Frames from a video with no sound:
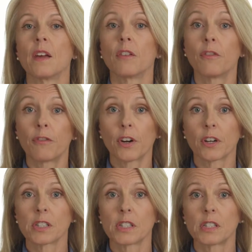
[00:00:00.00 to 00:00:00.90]

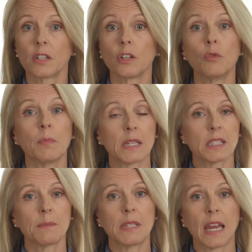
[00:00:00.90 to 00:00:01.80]
First, you must
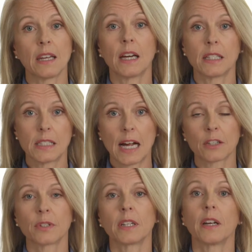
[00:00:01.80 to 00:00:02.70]
obtain a
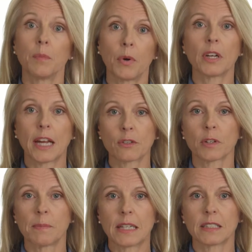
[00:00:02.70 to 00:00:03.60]
doctorate of
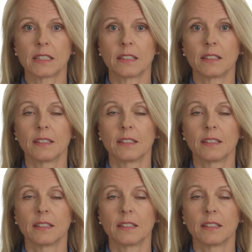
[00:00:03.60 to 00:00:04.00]
podiatric medicine.